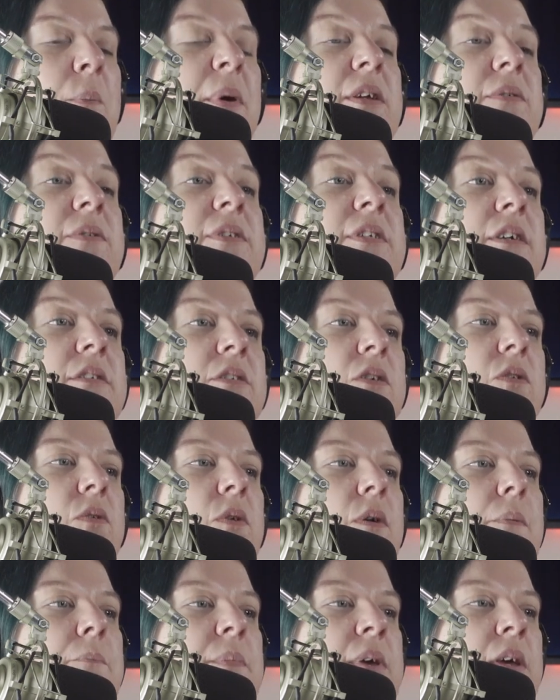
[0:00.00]
But it was
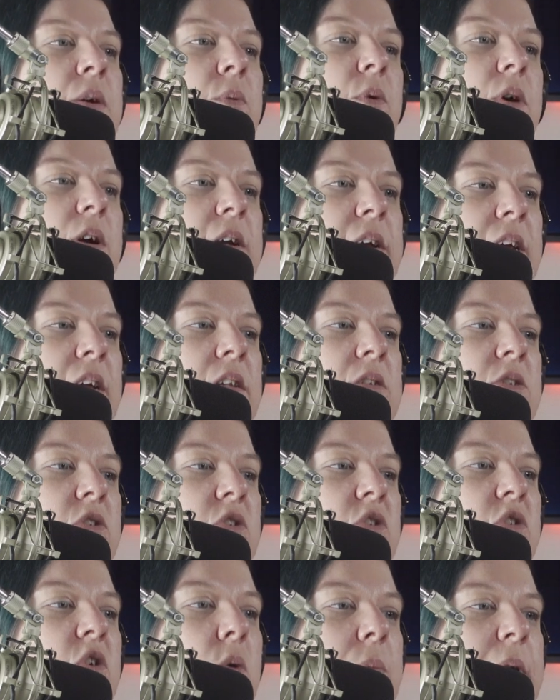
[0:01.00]
also me working
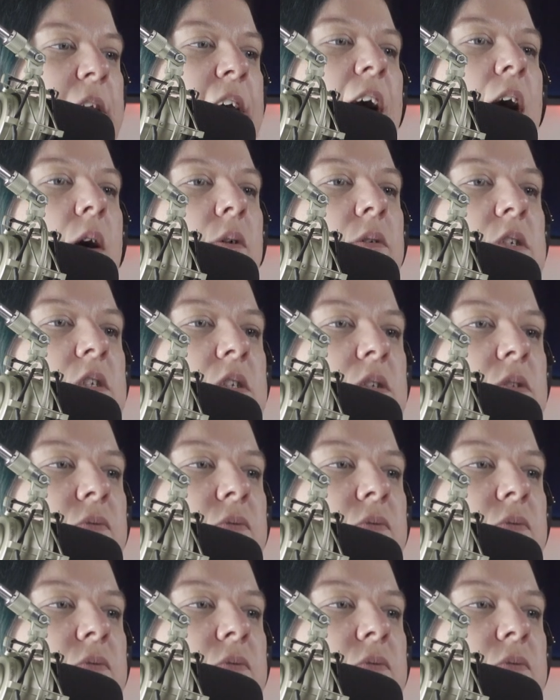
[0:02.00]
so many hours